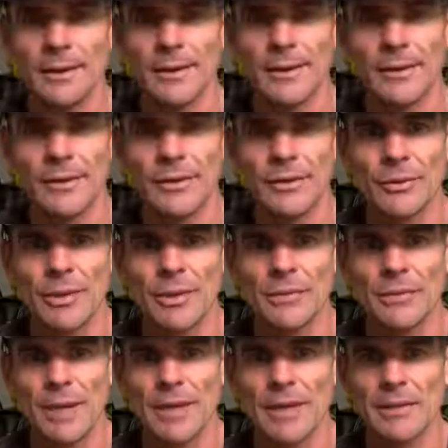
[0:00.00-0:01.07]
and so we
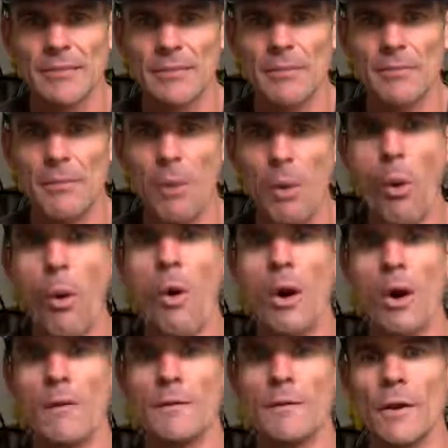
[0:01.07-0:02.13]
made it
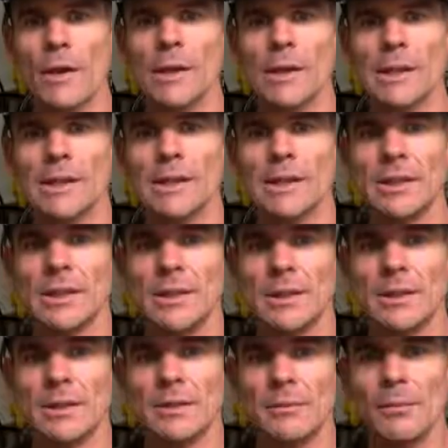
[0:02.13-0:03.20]
more overtly
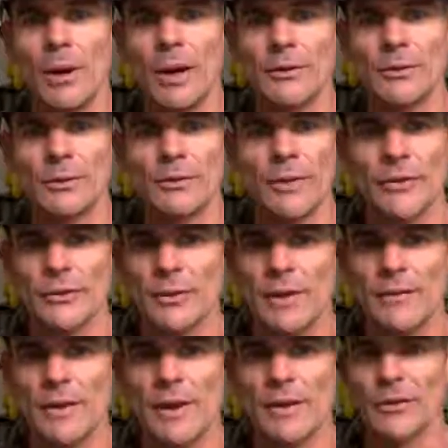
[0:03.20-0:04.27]
bicycle festival,
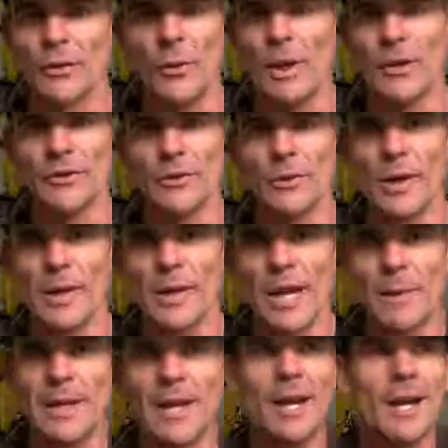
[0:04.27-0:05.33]
even though that's always the way.
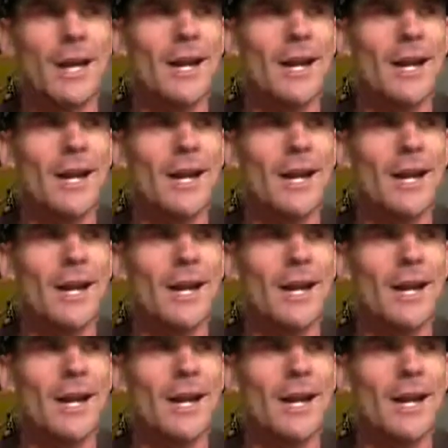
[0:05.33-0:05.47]
I mean,